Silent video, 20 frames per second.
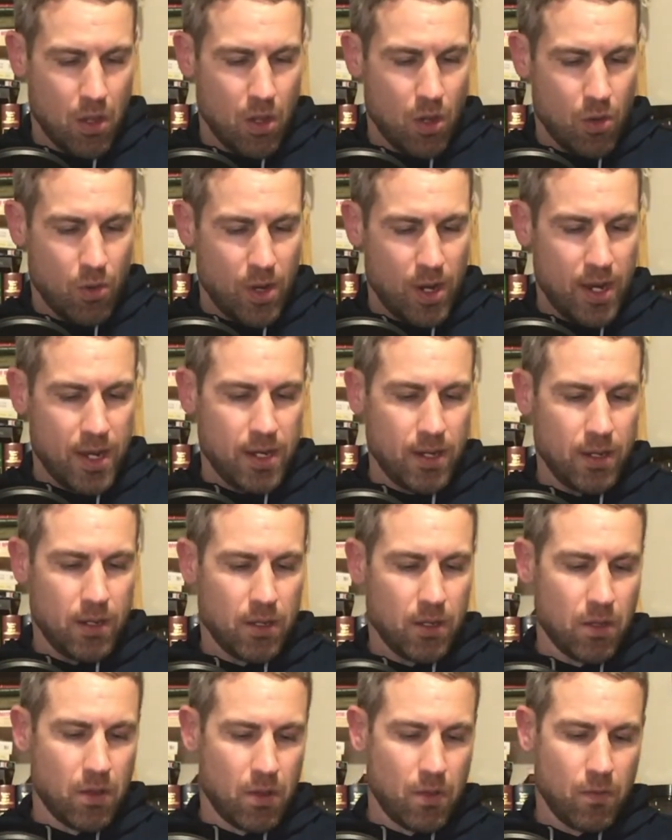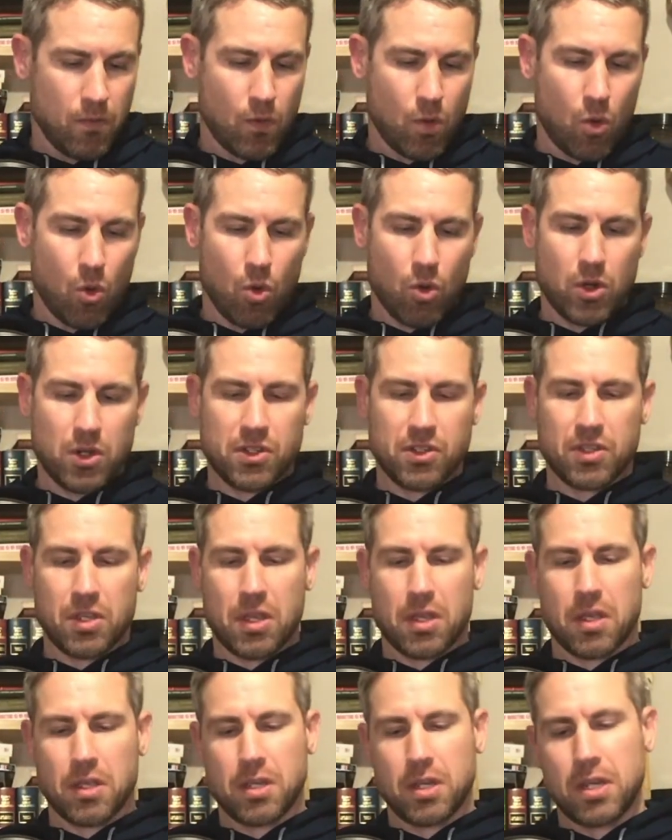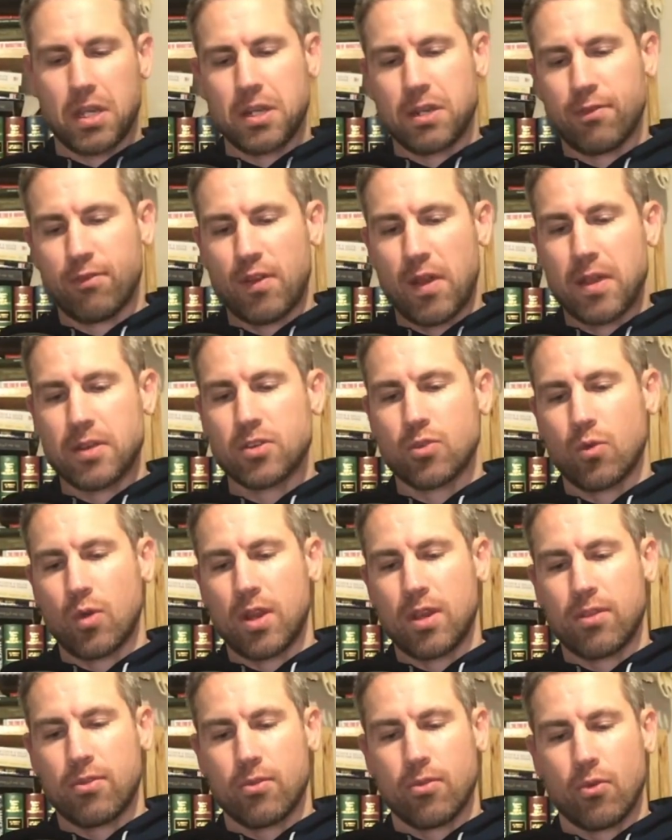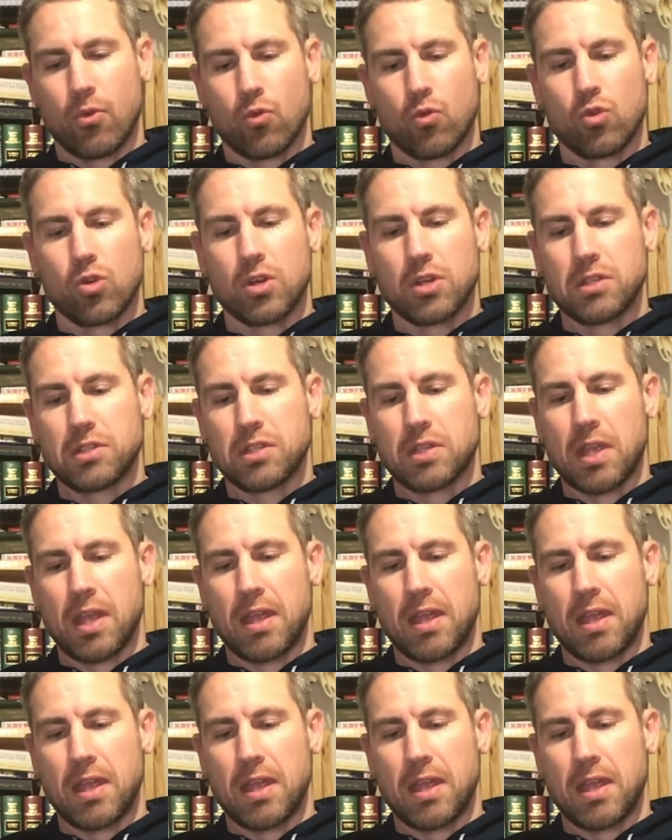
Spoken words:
All right. Of course, you need to find your way through the woods.